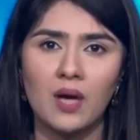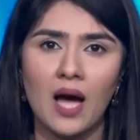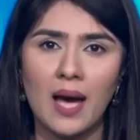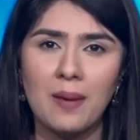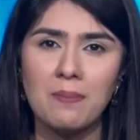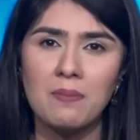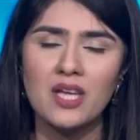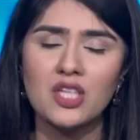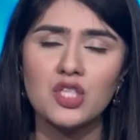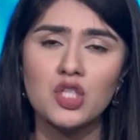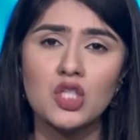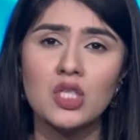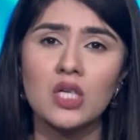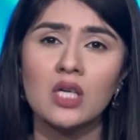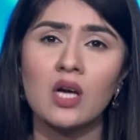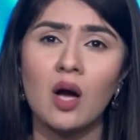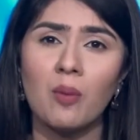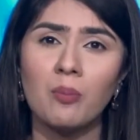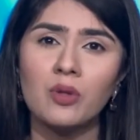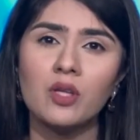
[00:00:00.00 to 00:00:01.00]
I mentioned a
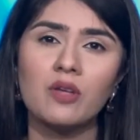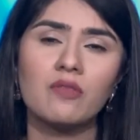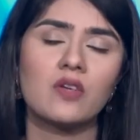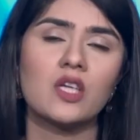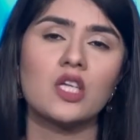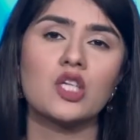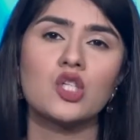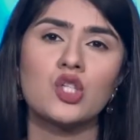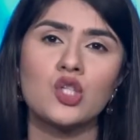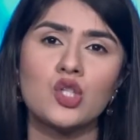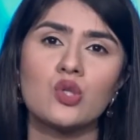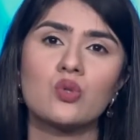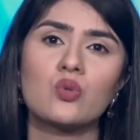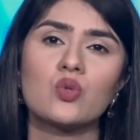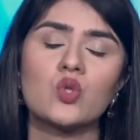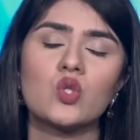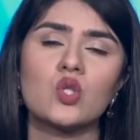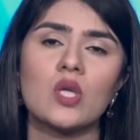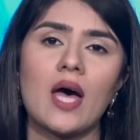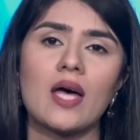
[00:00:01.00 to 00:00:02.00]
couple of
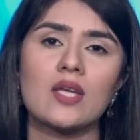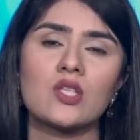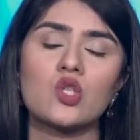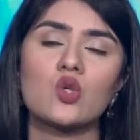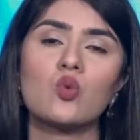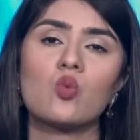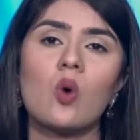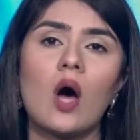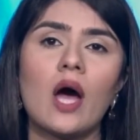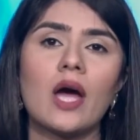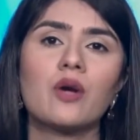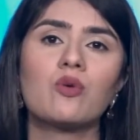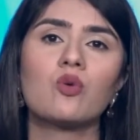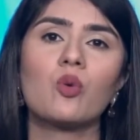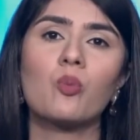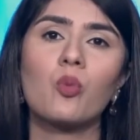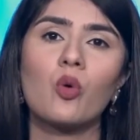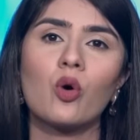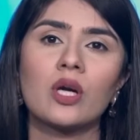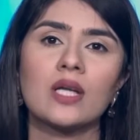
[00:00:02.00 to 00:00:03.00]
issues as to why
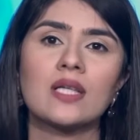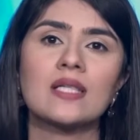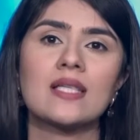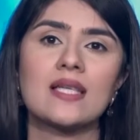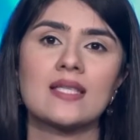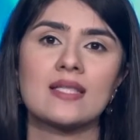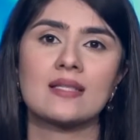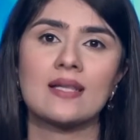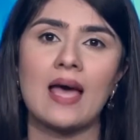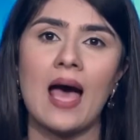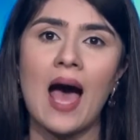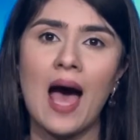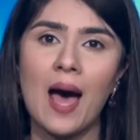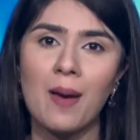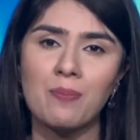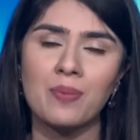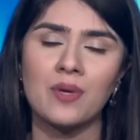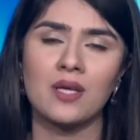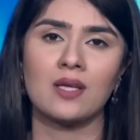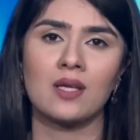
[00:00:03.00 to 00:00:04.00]
reporting doesn't
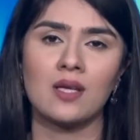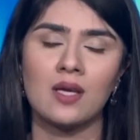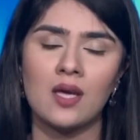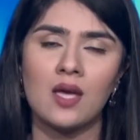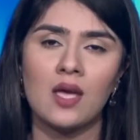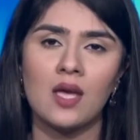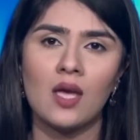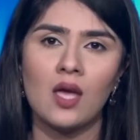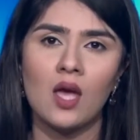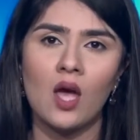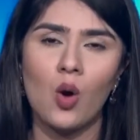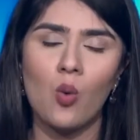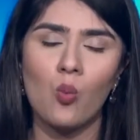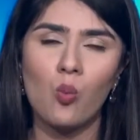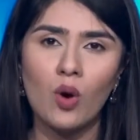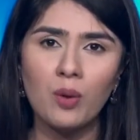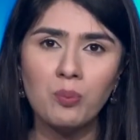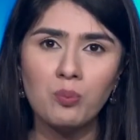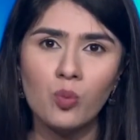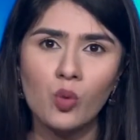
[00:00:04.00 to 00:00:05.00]
happen.
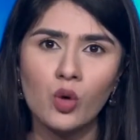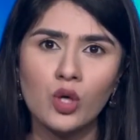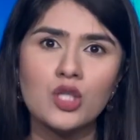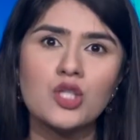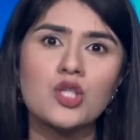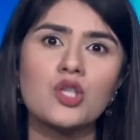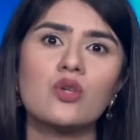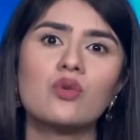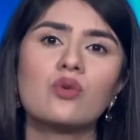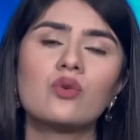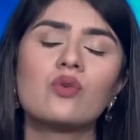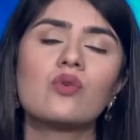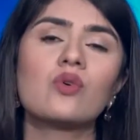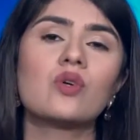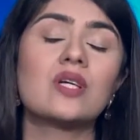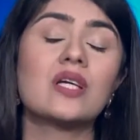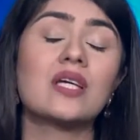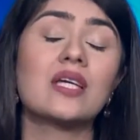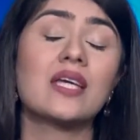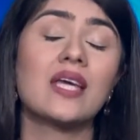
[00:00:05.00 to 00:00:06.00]
What more
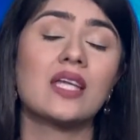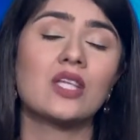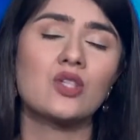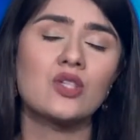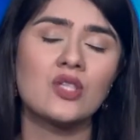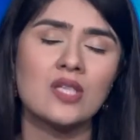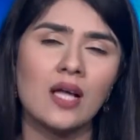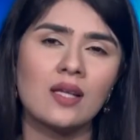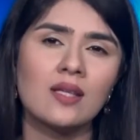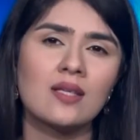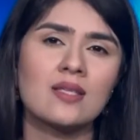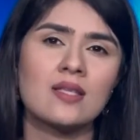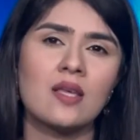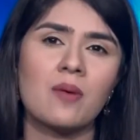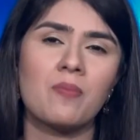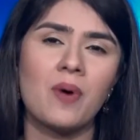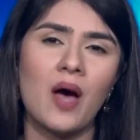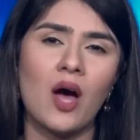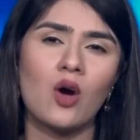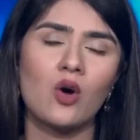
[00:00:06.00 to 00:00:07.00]
can you tell us
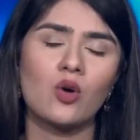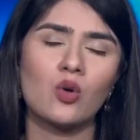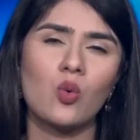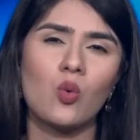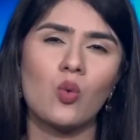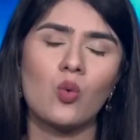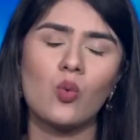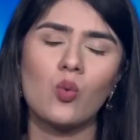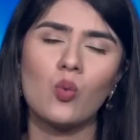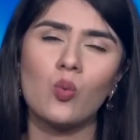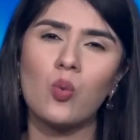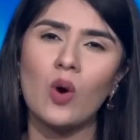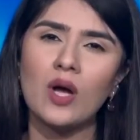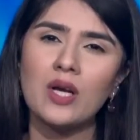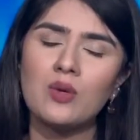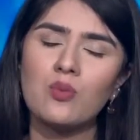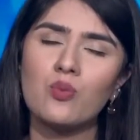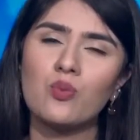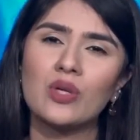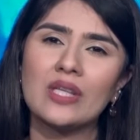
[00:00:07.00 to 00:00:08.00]
about
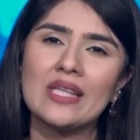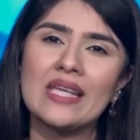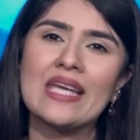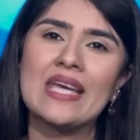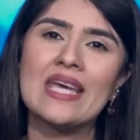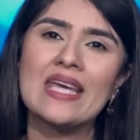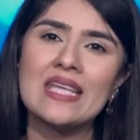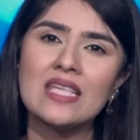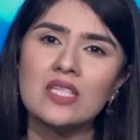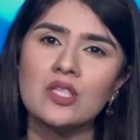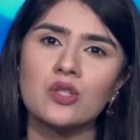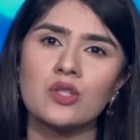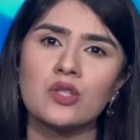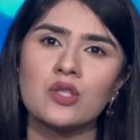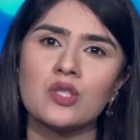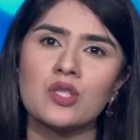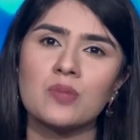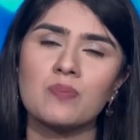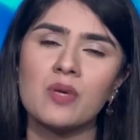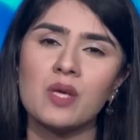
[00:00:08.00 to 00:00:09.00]
what really
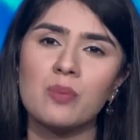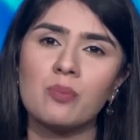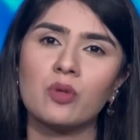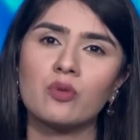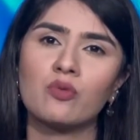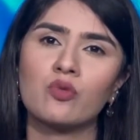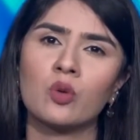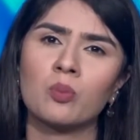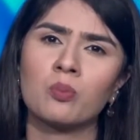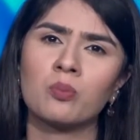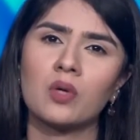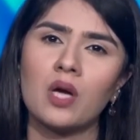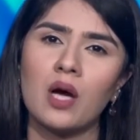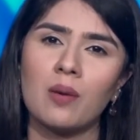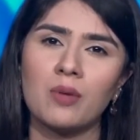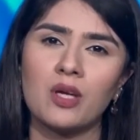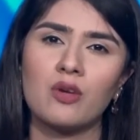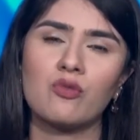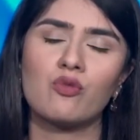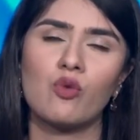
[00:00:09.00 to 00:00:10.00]
hinders people from
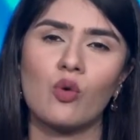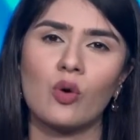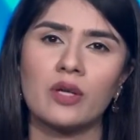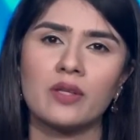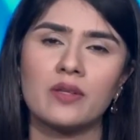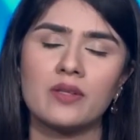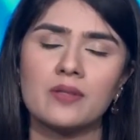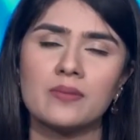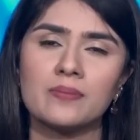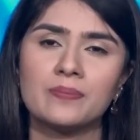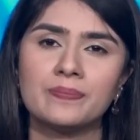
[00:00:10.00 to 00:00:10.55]
coming forth?